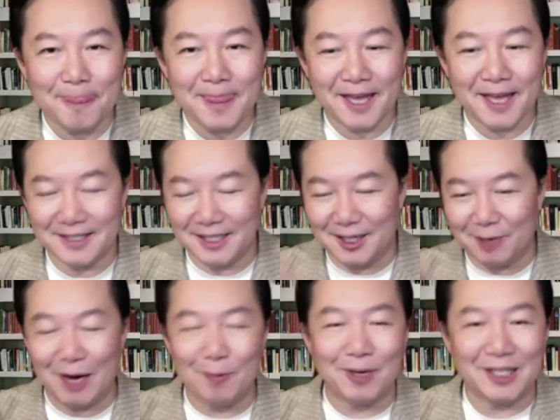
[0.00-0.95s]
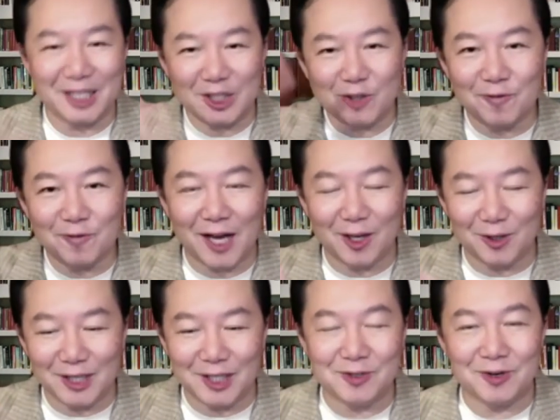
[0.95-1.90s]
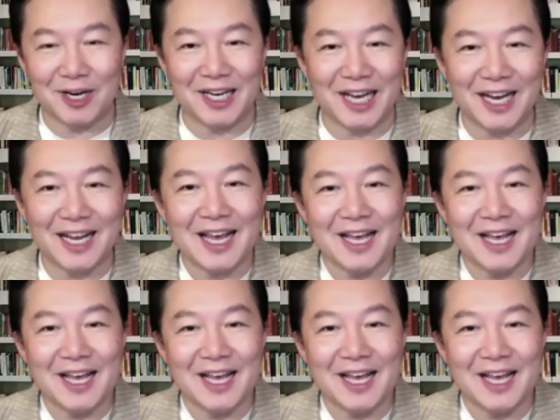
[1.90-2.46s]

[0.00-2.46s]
Is it the right way? Did you follow the training?